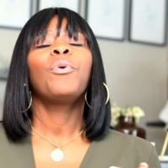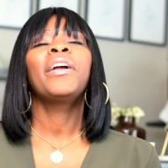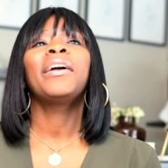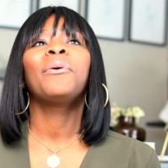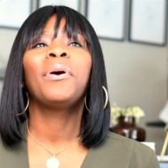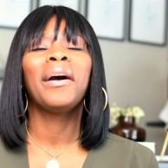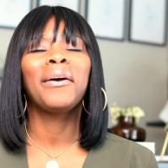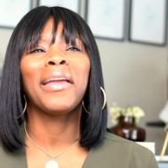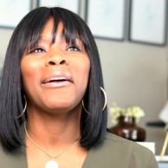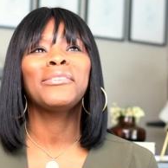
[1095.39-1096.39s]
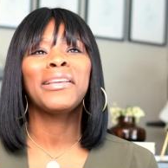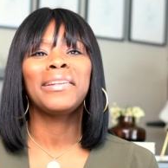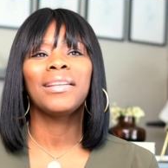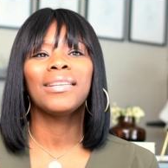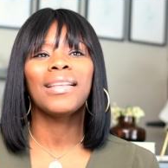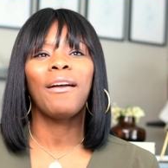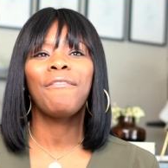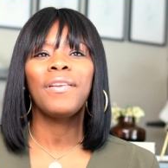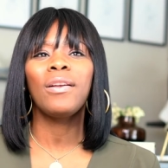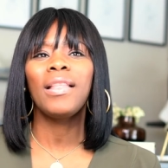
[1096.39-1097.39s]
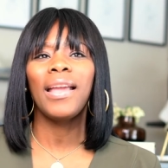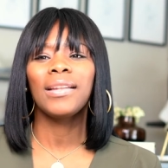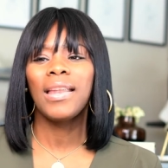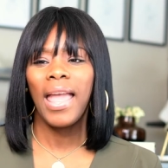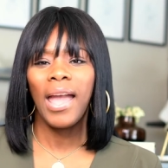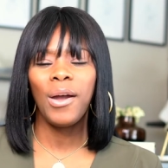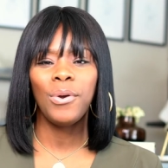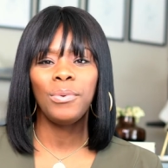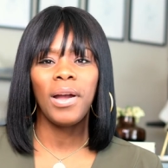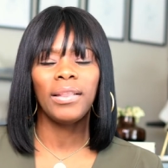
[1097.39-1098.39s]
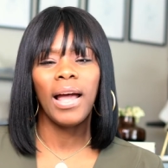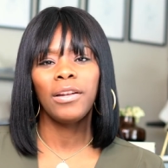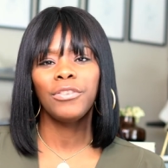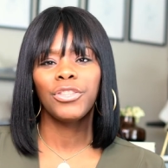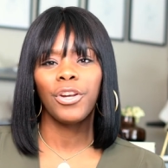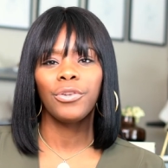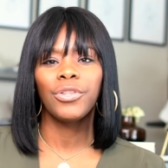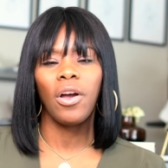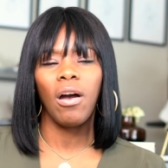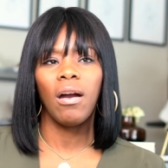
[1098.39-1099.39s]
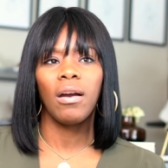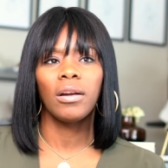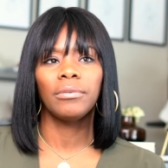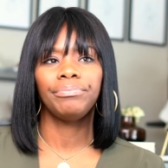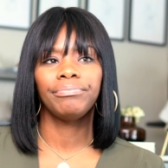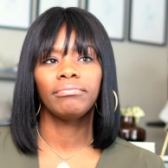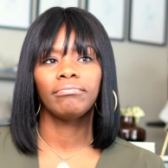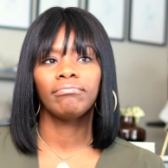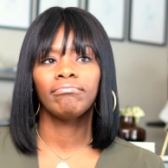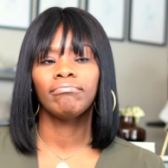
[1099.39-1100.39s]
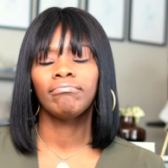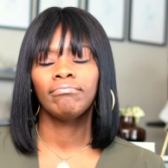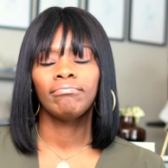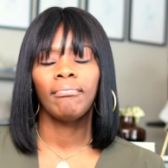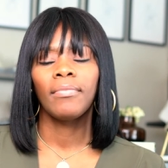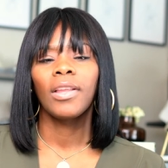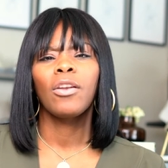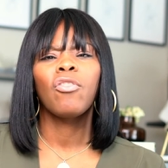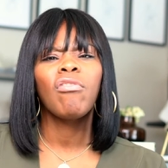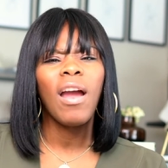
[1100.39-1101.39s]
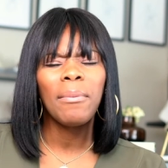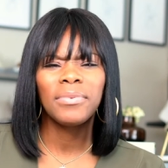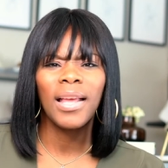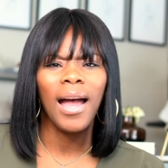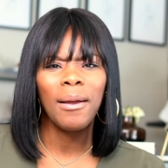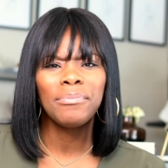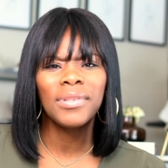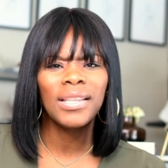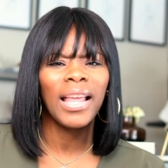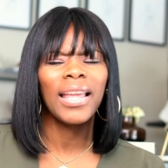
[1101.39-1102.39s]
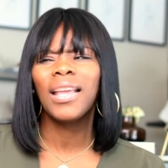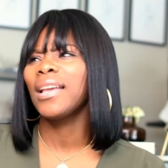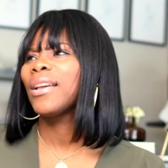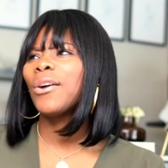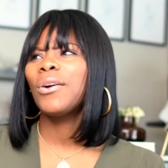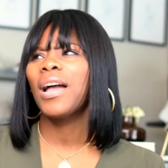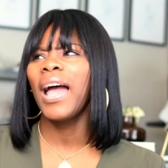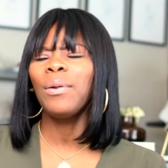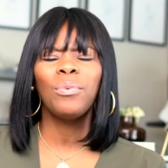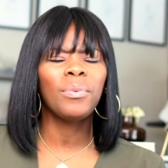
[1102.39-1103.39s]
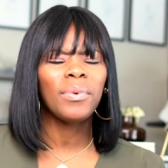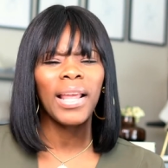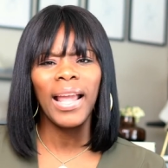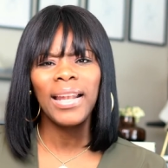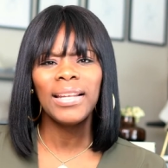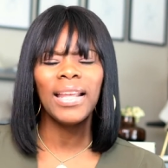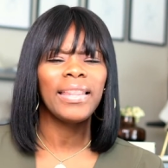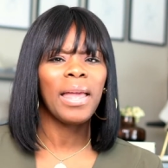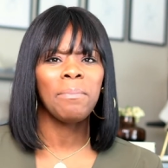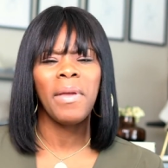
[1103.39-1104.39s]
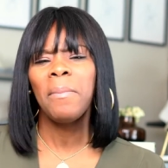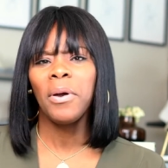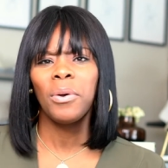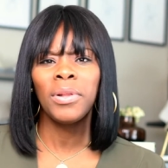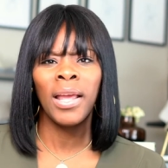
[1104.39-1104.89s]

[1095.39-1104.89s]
well, okay, I'll say this. I feel like now a lot of shirts are crop tops. Like, I like I didn't get that memo.